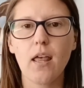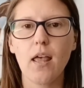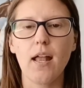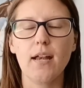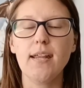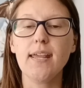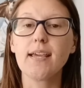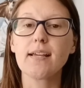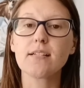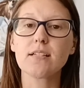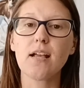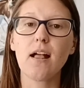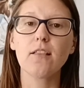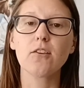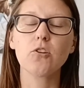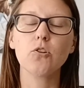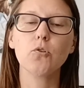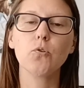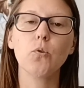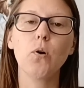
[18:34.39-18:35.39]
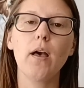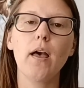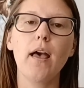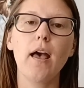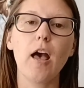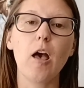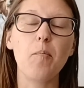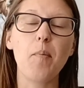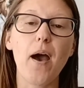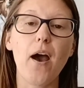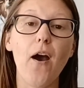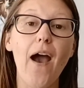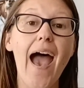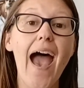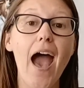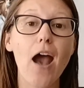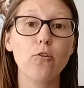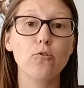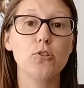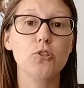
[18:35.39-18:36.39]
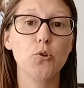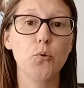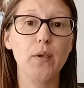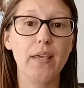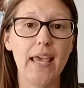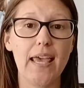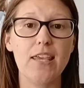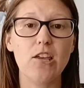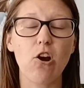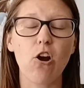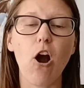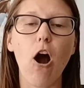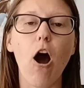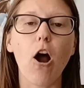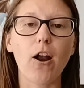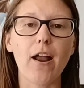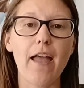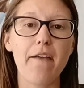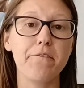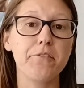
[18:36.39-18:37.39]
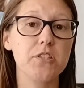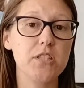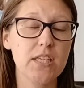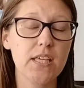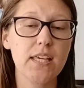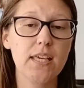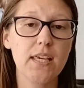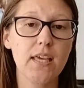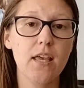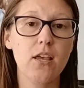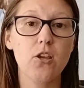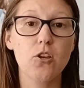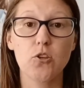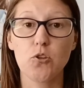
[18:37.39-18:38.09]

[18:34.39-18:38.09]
and he can tell you about how to get your RFC.